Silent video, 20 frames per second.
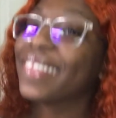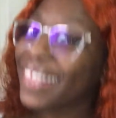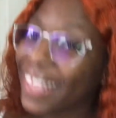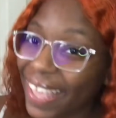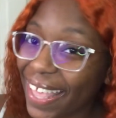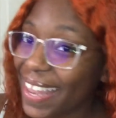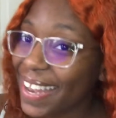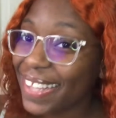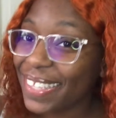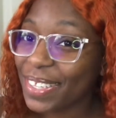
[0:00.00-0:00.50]

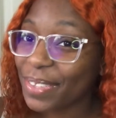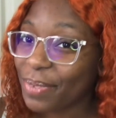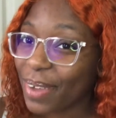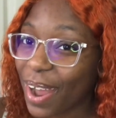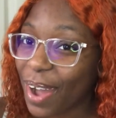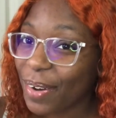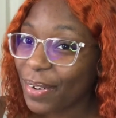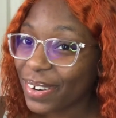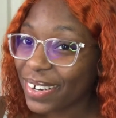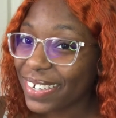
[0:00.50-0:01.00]
and this is what
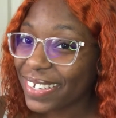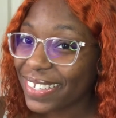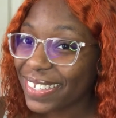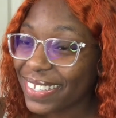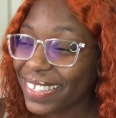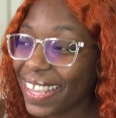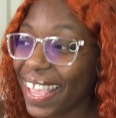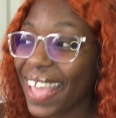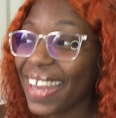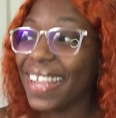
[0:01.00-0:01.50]
I ordered,
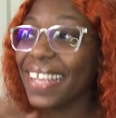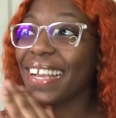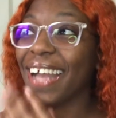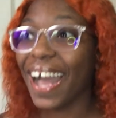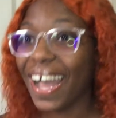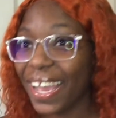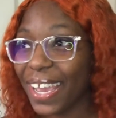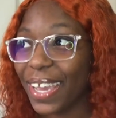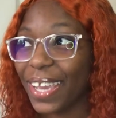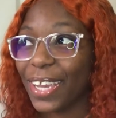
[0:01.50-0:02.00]
and it got
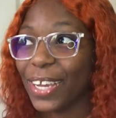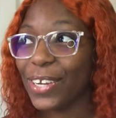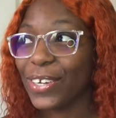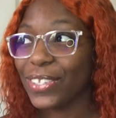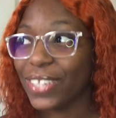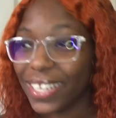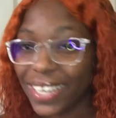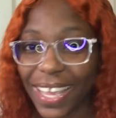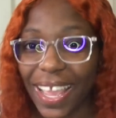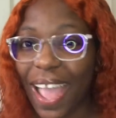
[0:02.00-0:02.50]
here
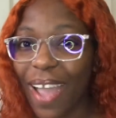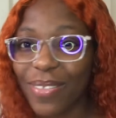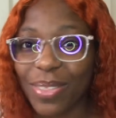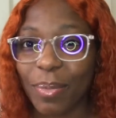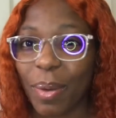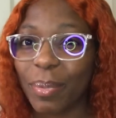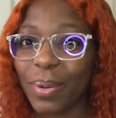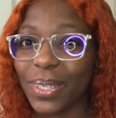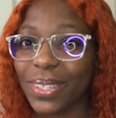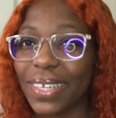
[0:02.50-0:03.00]
the day after my
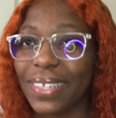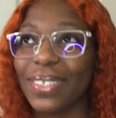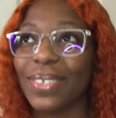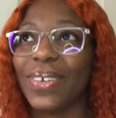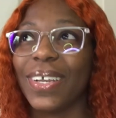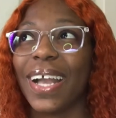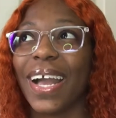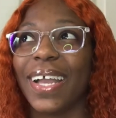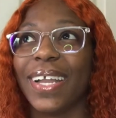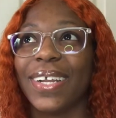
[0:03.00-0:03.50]
birthday. So it
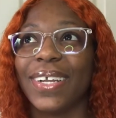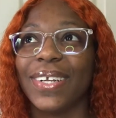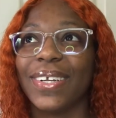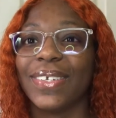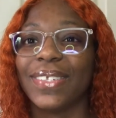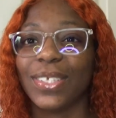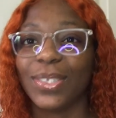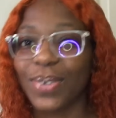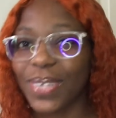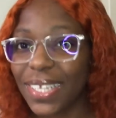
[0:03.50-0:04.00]
got here
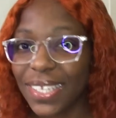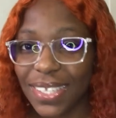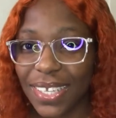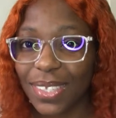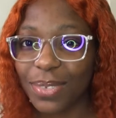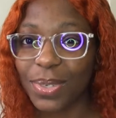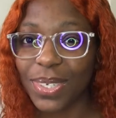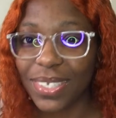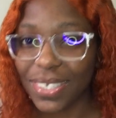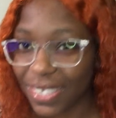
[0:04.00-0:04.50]
the 26th,
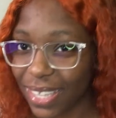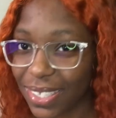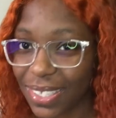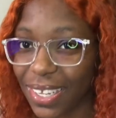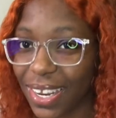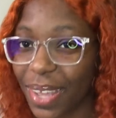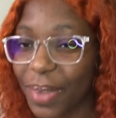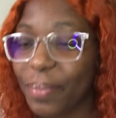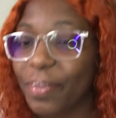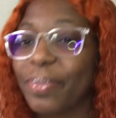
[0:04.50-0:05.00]
which is yesterday.